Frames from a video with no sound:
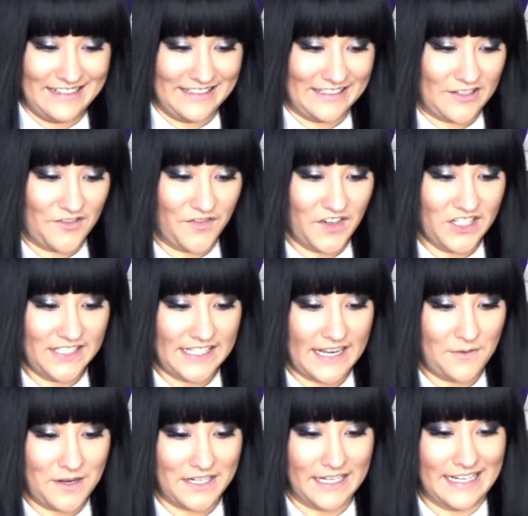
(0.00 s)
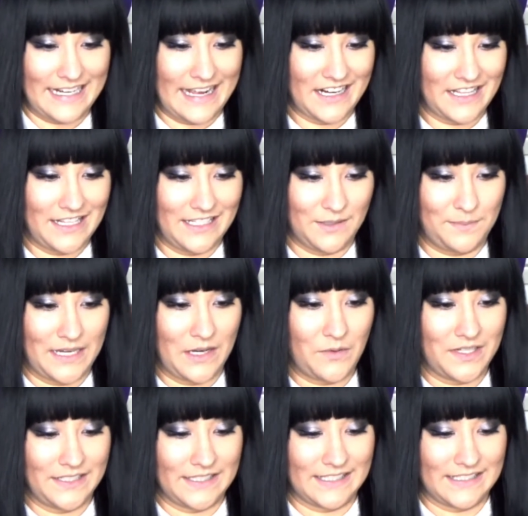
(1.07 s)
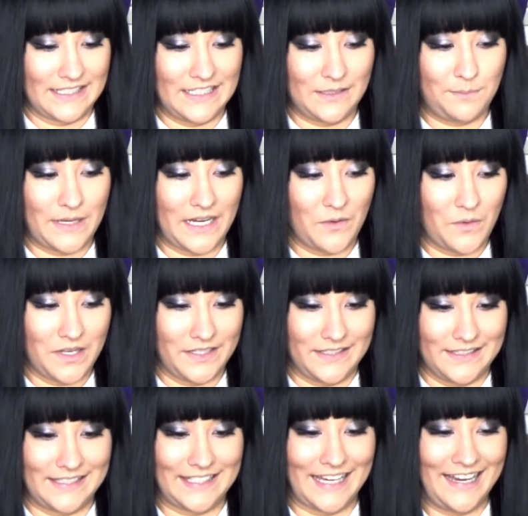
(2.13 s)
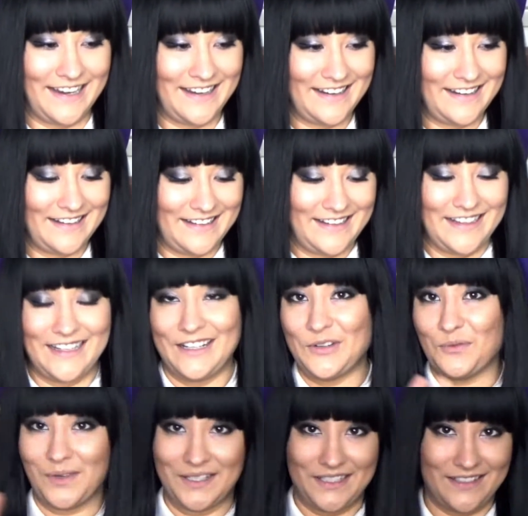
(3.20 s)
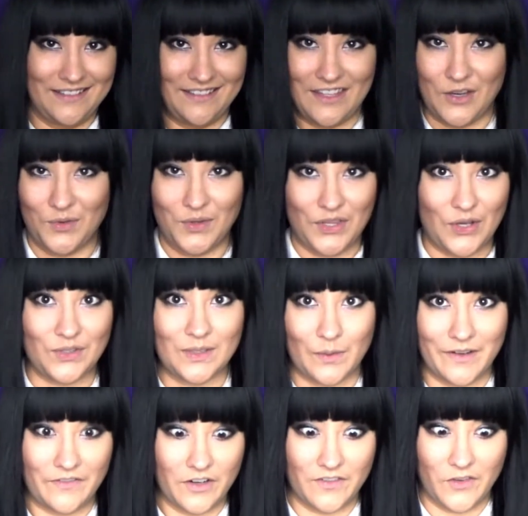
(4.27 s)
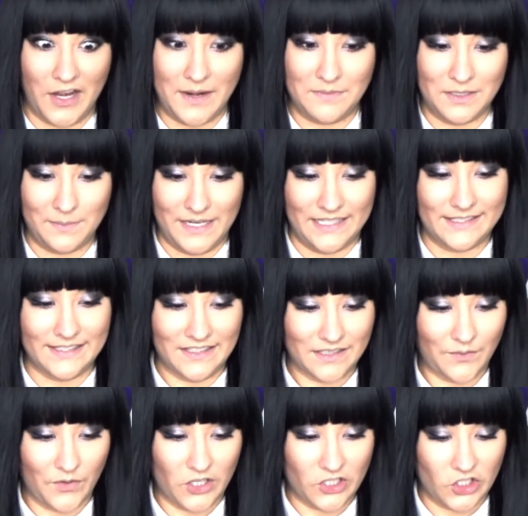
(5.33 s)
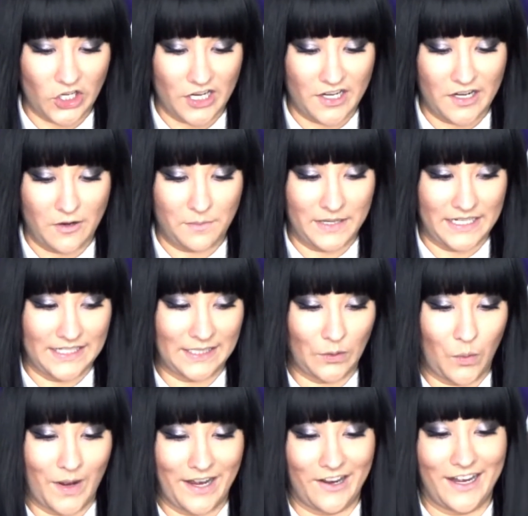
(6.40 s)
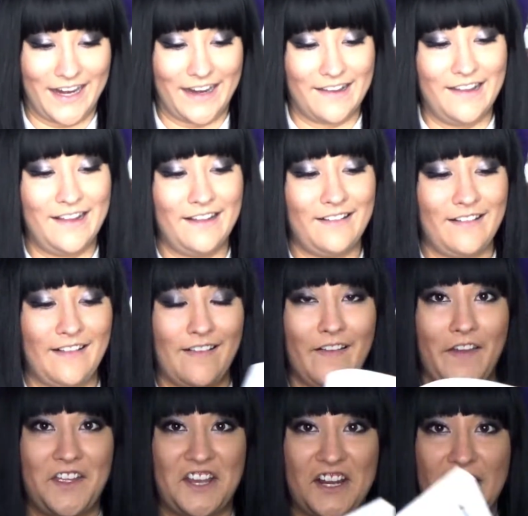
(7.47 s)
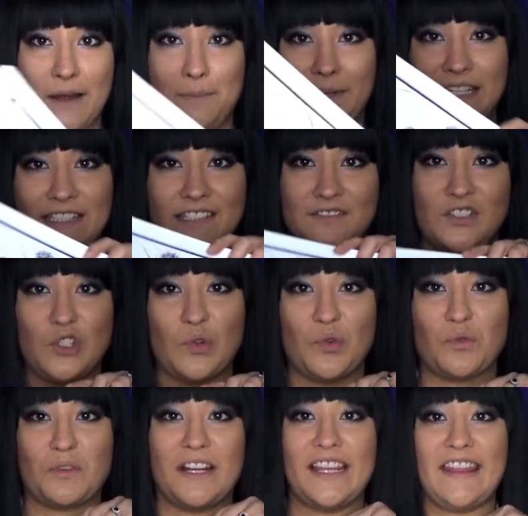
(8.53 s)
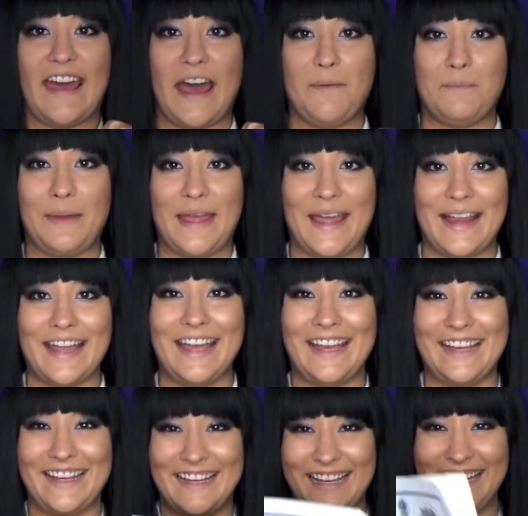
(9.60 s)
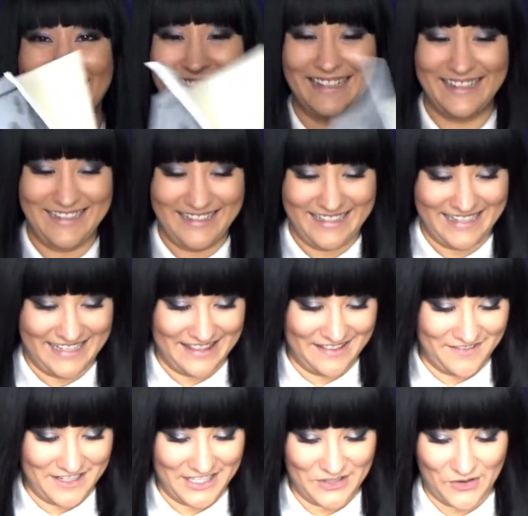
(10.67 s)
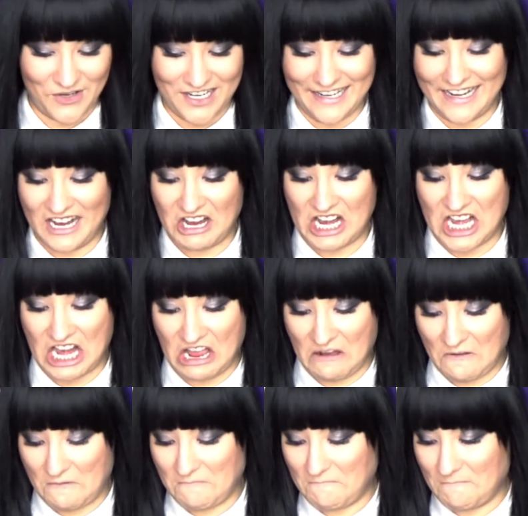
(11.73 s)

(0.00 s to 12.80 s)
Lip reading: So first I wanna get out of these big ones, because these big ones, those were for framed pieces, for sure. Nobody's wearing a piece of jewelry that big in the Victorian era, no.